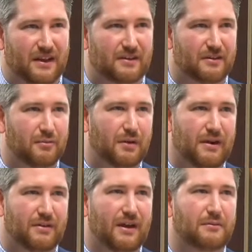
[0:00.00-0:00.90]
on its own
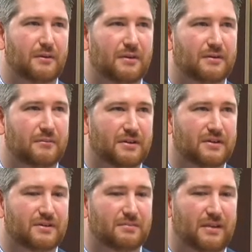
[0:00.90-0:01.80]
private network,
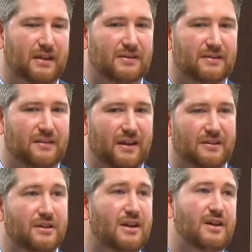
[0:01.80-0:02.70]
which means
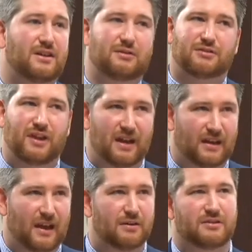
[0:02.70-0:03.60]
that, you know, she
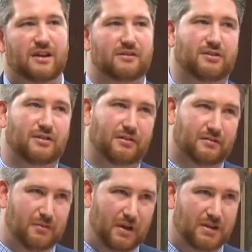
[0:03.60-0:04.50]
can't get out, she can't share
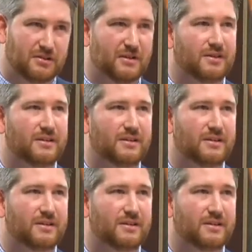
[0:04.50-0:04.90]
information.